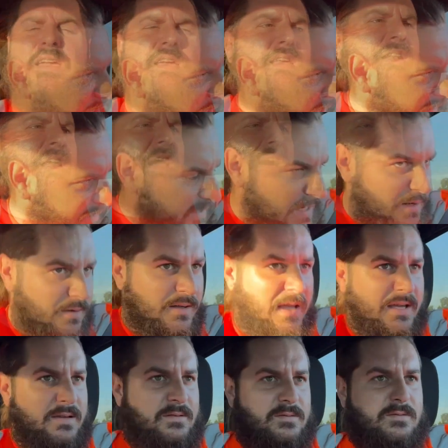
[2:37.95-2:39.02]
And I say,
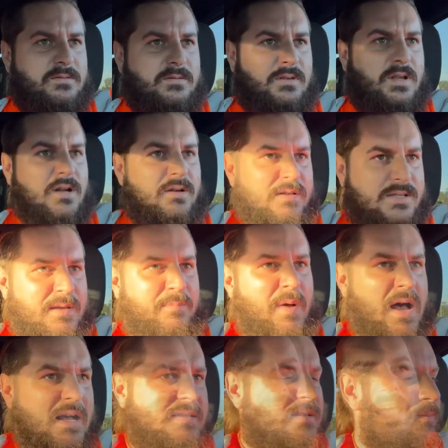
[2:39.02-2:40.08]
okay, is it
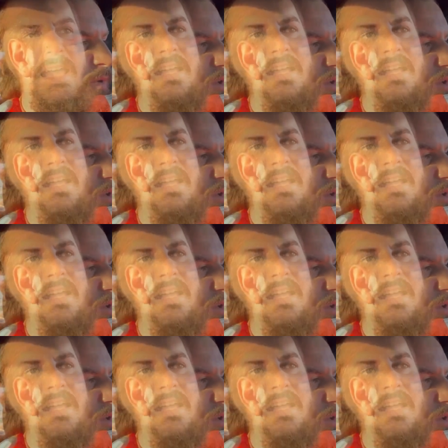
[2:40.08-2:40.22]
possible?